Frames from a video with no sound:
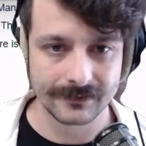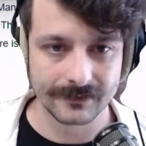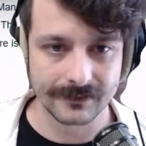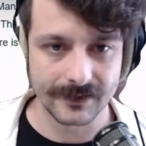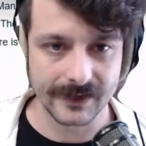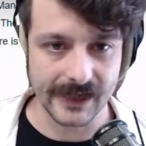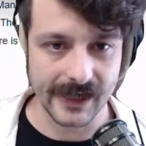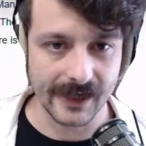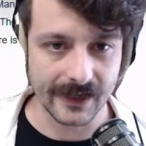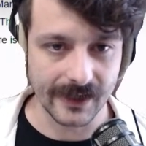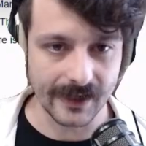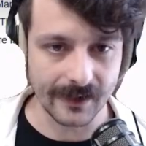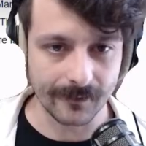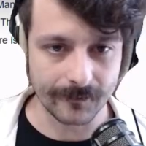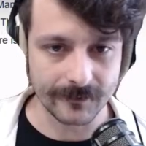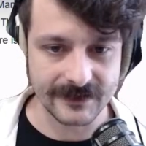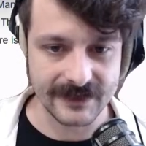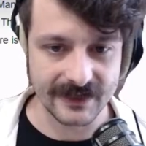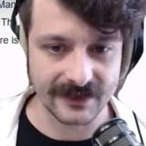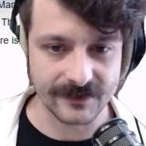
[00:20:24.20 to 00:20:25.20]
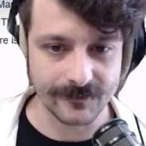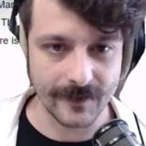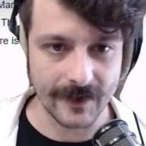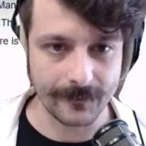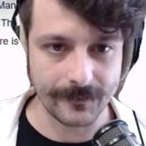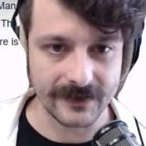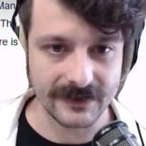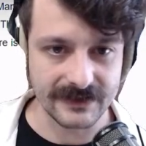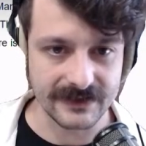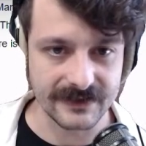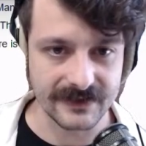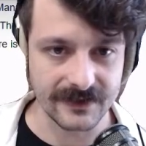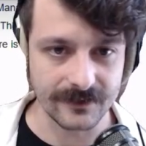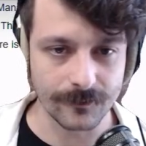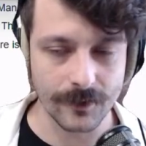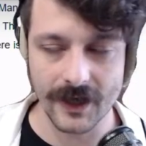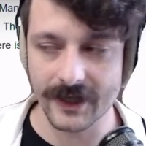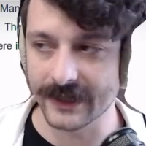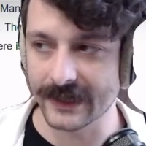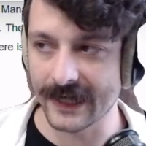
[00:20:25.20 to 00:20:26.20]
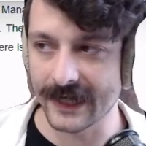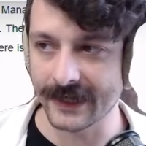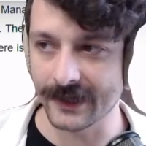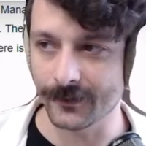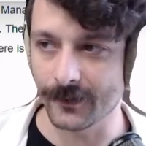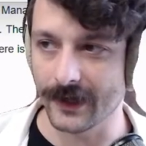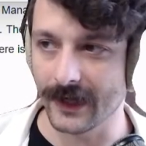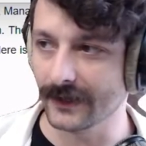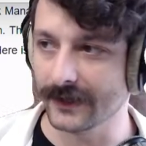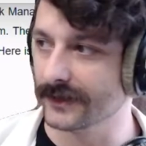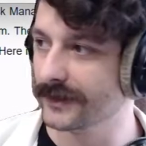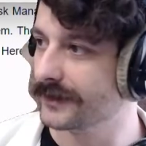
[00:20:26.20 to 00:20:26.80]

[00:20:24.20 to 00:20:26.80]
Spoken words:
Yeah, protected my PC. Run it anyway.